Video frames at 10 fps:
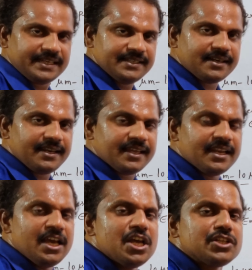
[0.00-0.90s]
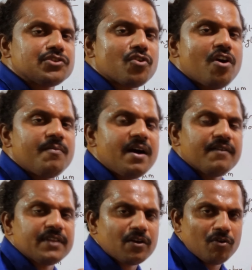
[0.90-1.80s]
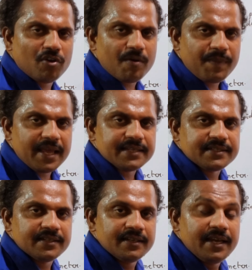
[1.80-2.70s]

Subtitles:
Is it clear? Stroma of the chloroplast,